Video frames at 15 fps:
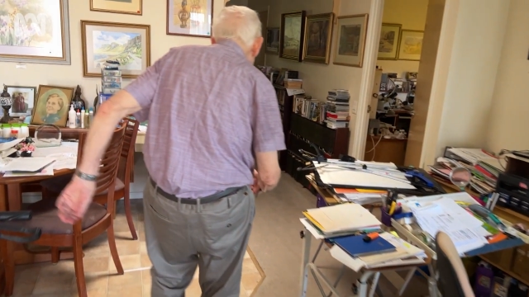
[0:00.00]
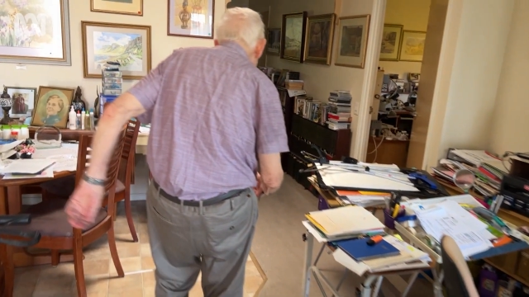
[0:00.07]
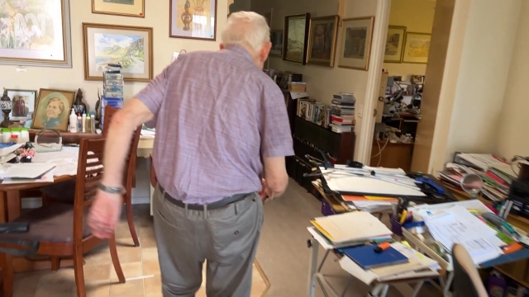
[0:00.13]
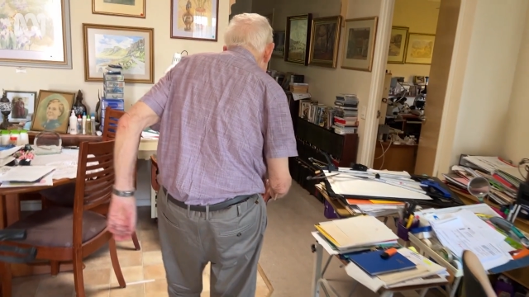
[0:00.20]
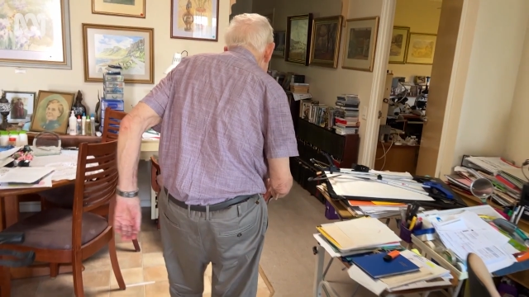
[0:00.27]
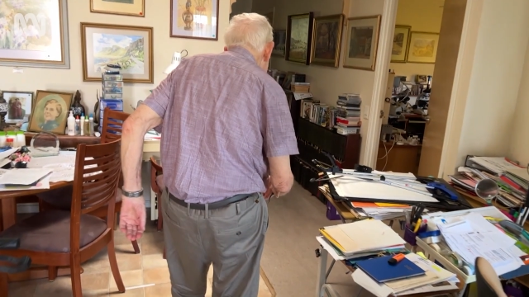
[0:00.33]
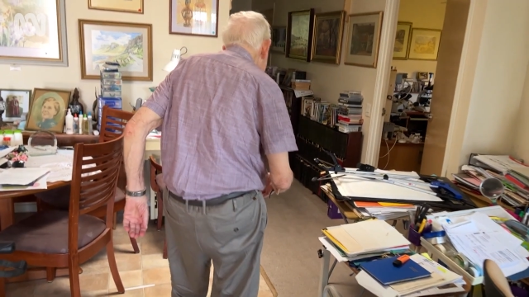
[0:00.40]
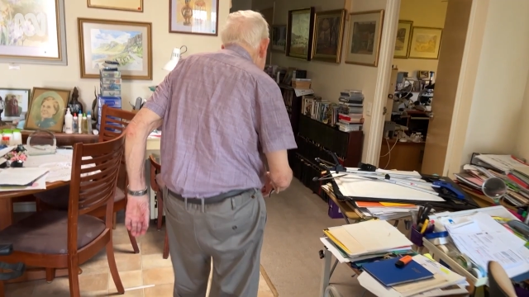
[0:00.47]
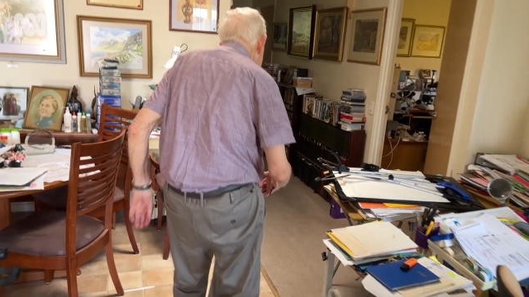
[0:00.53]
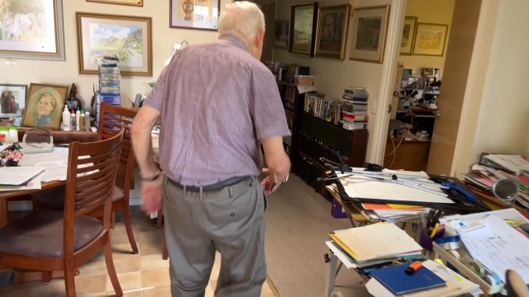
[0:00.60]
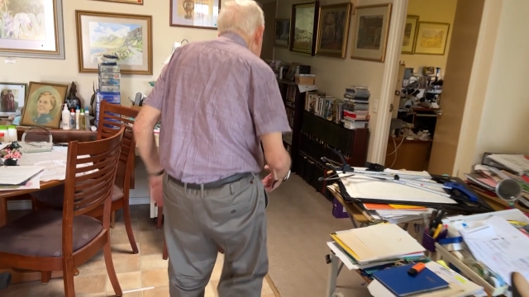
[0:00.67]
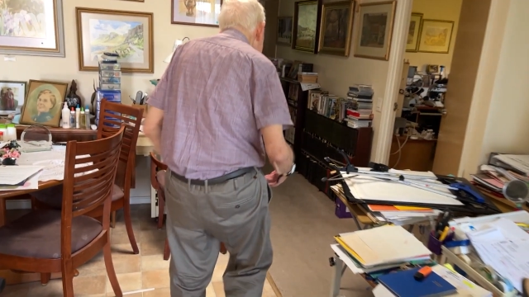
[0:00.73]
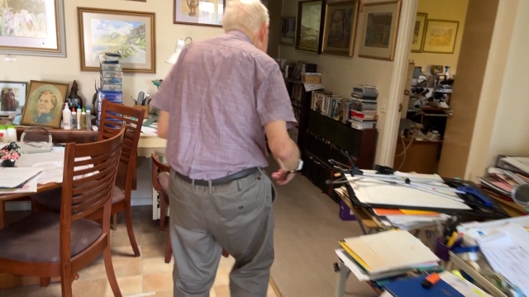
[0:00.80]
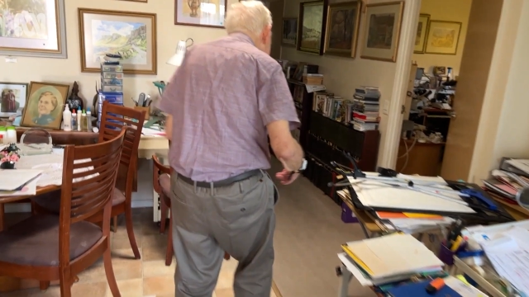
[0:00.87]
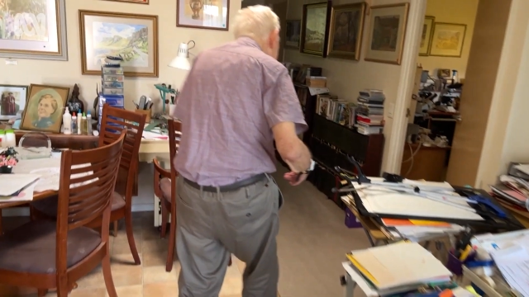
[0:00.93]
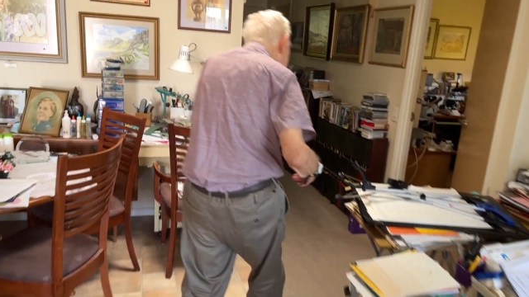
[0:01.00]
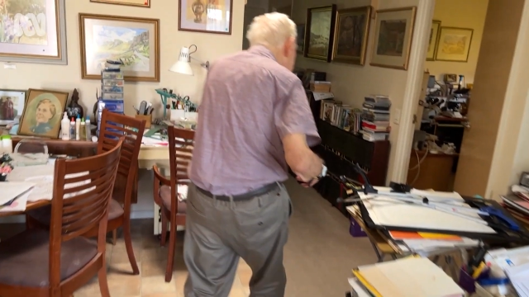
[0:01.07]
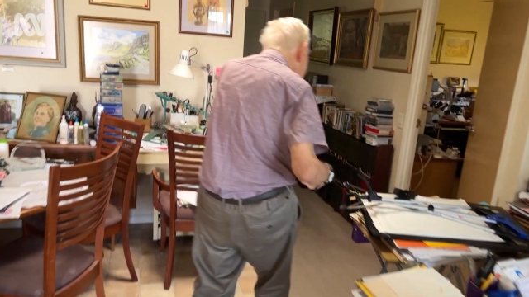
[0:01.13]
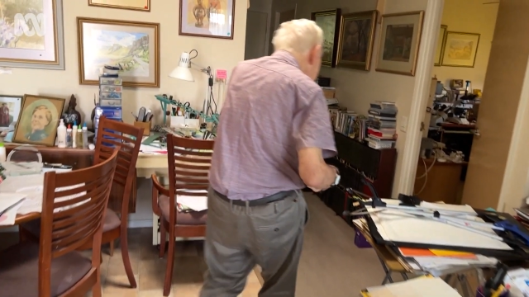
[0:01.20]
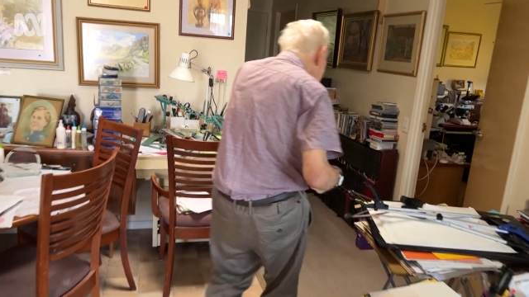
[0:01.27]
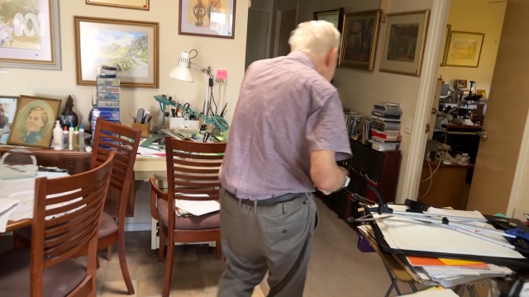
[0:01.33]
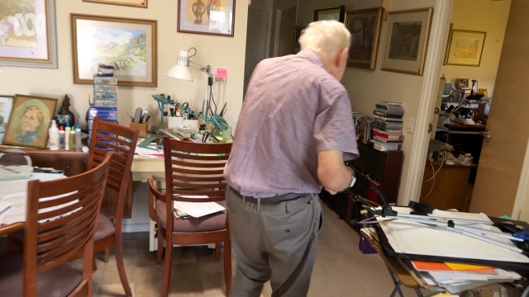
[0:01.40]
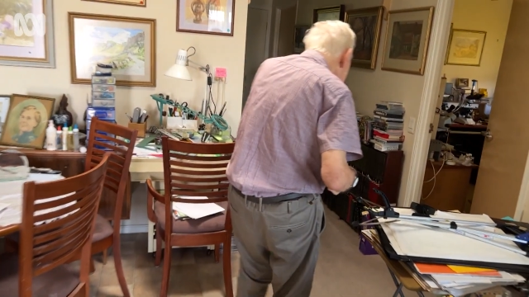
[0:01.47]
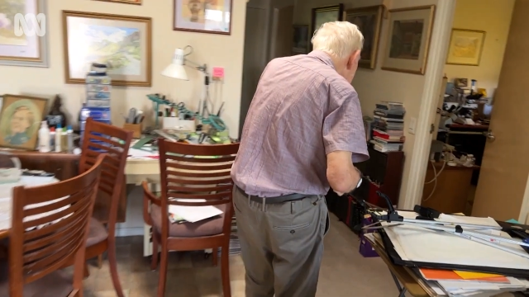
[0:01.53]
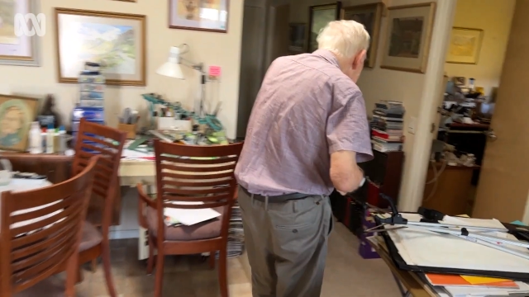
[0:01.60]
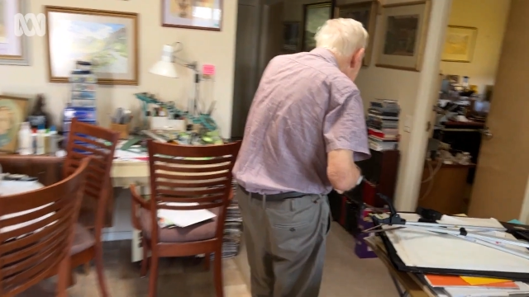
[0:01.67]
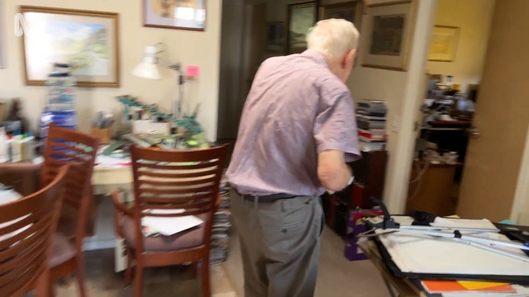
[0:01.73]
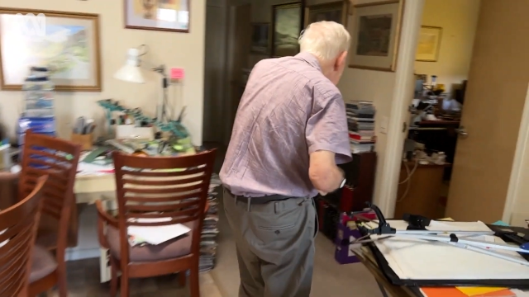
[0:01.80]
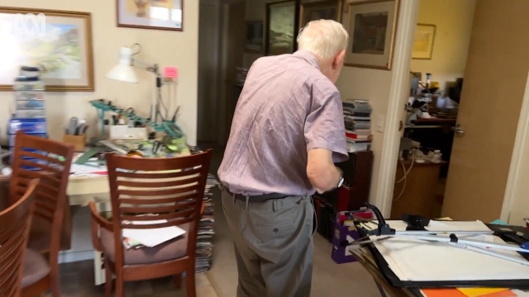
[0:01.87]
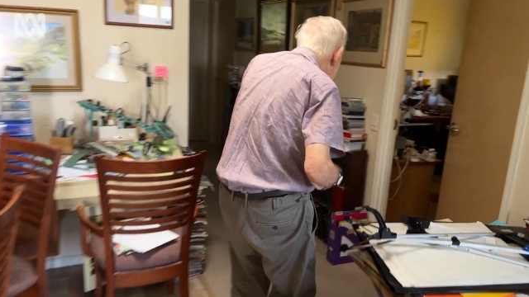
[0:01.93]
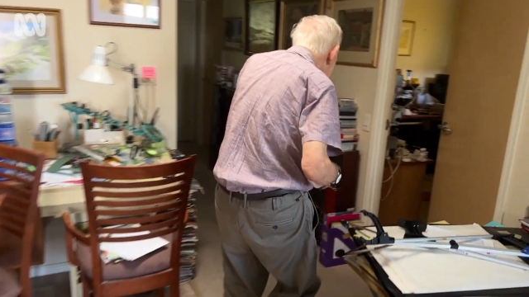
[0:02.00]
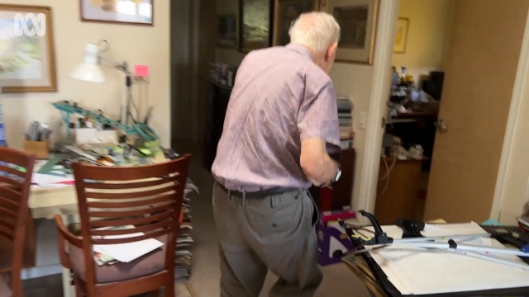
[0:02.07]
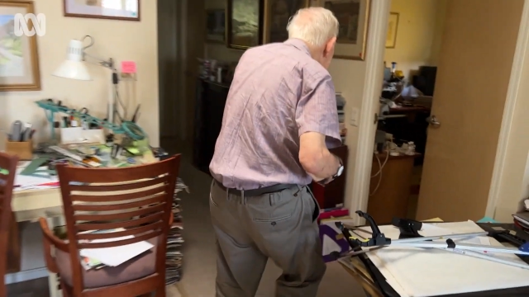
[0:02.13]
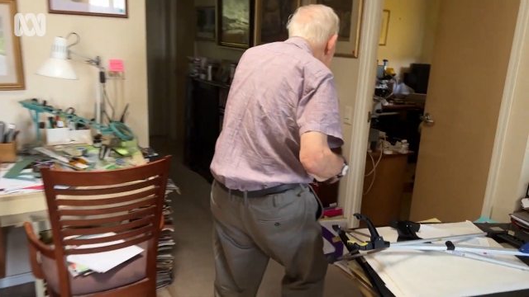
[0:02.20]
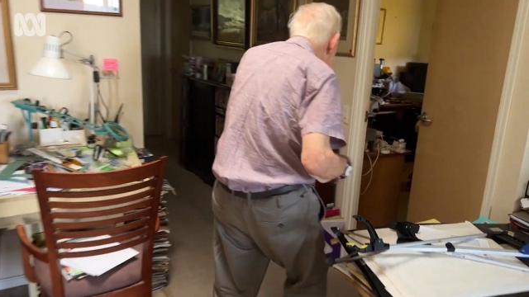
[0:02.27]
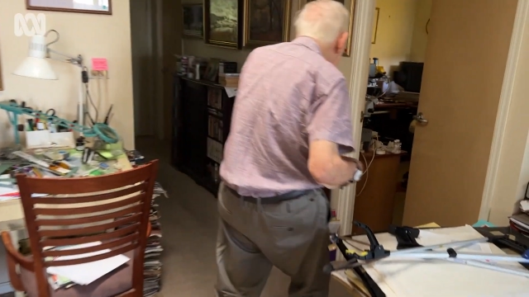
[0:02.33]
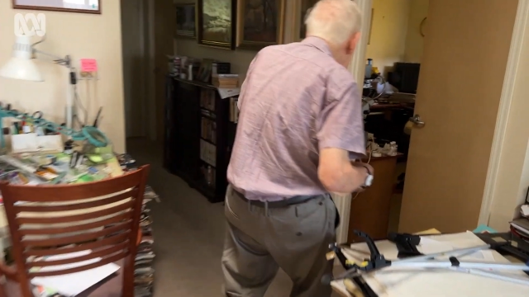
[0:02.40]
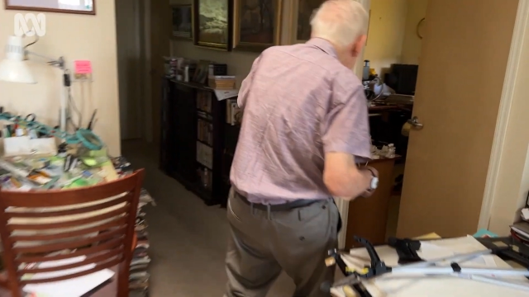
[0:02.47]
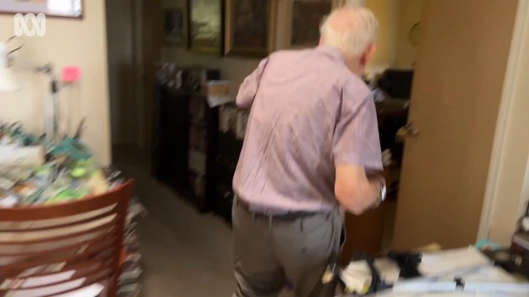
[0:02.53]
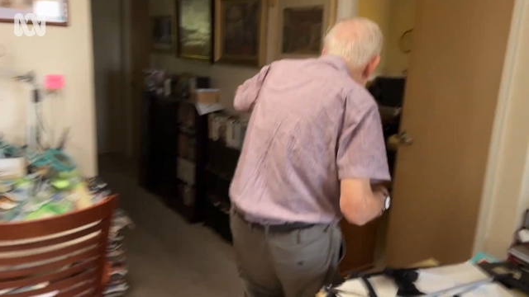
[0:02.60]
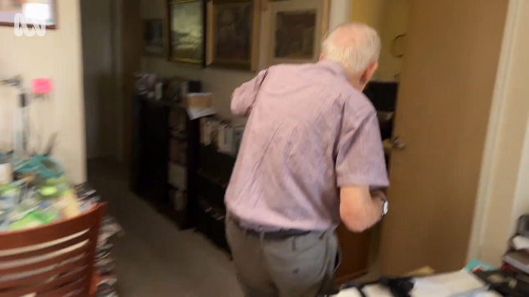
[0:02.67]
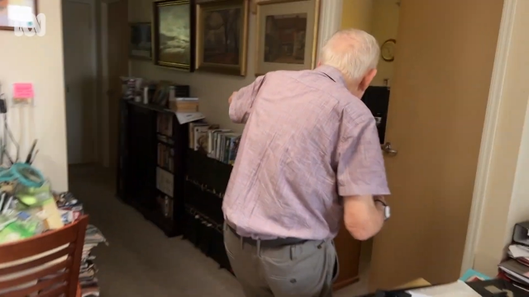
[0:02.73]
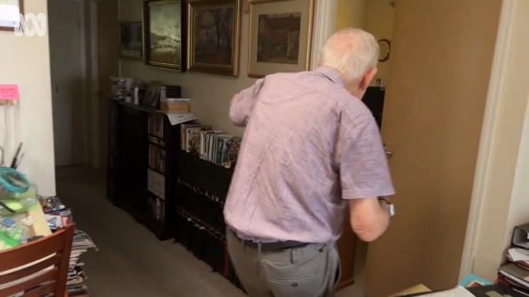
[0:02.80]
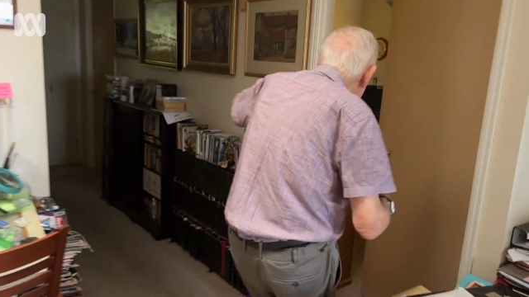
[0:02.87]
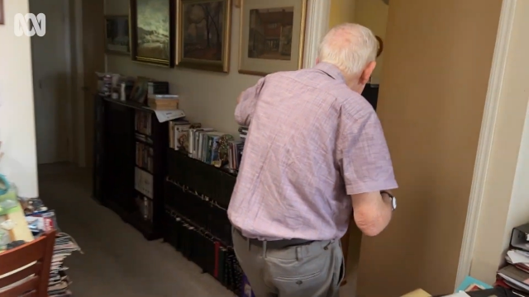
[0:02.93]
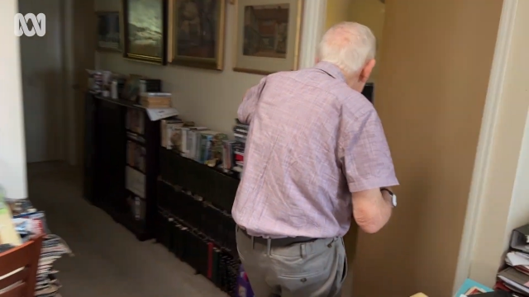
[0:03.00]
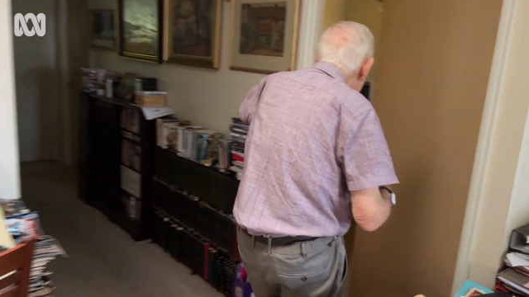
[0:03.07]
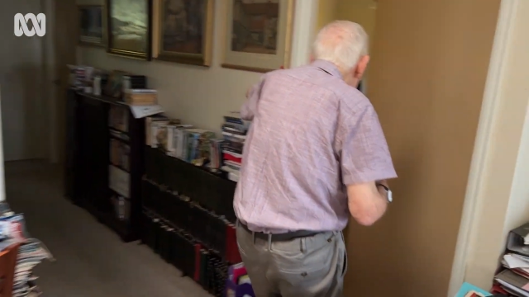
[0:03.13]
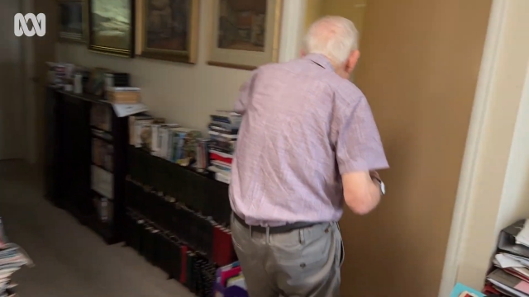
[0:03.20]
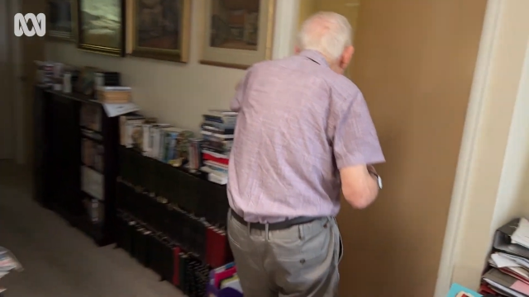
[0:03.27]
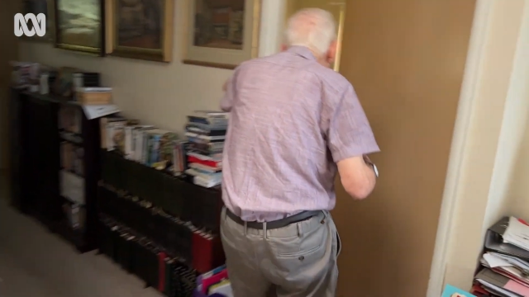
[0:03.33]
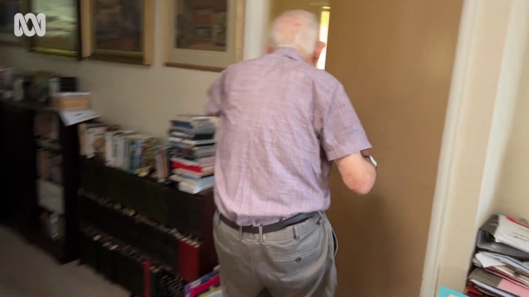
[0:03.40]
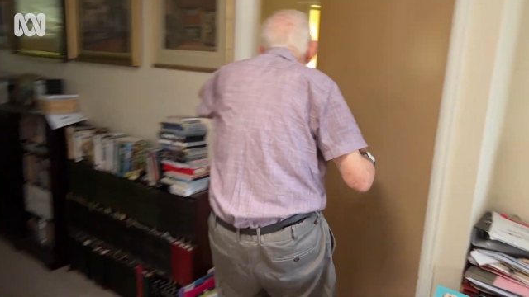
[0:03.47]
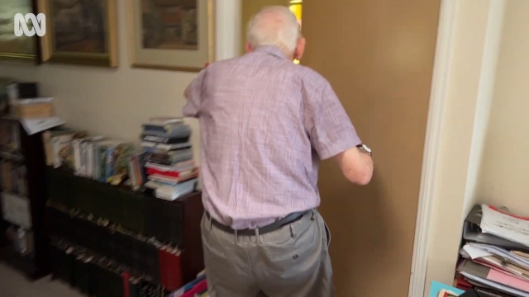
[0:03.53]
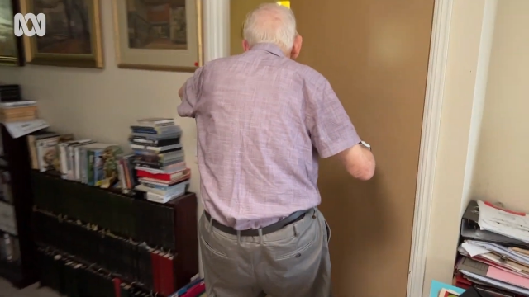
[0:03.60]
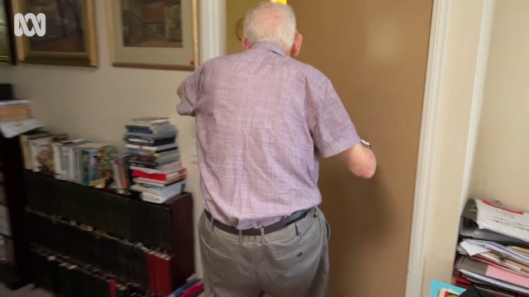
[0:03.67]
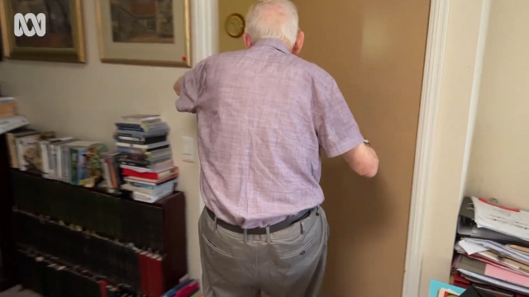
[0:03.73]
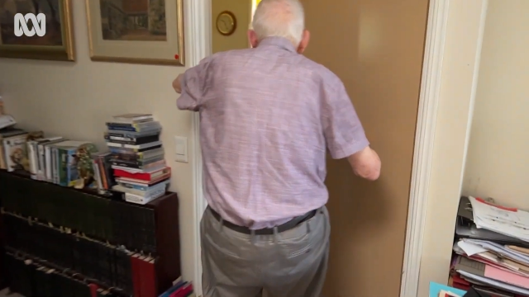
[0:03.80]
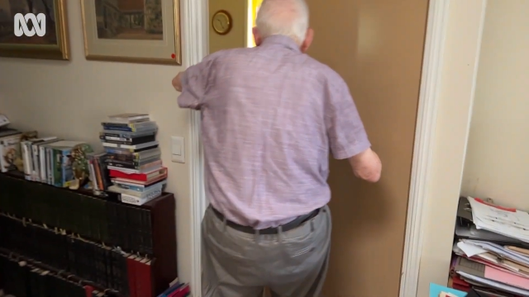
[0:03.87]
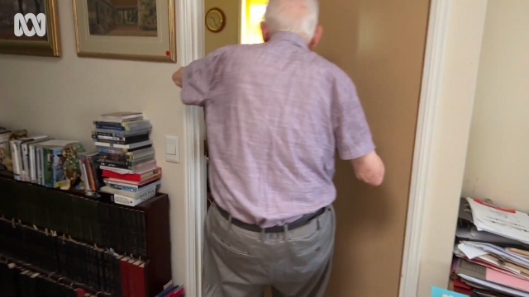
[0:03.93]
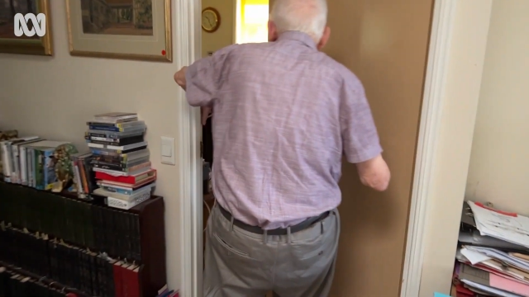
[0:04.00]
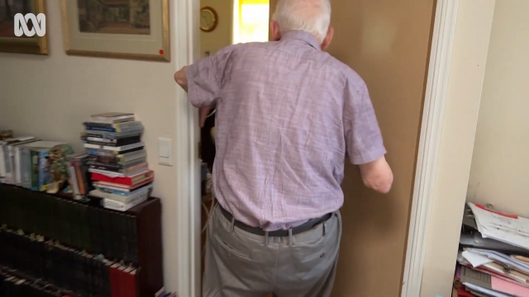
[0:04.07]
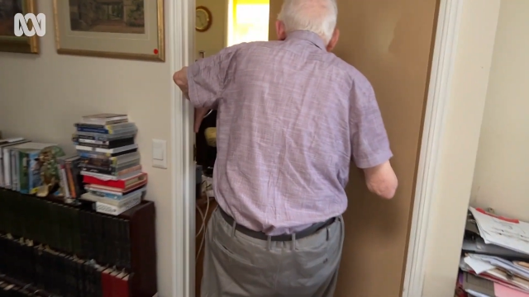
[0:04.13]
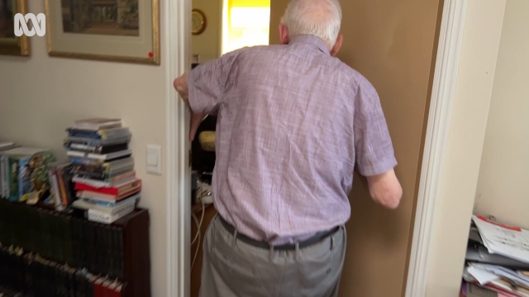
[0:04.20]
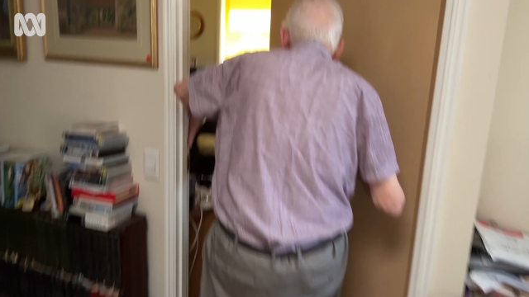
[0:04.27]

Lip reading: (no speaker visible)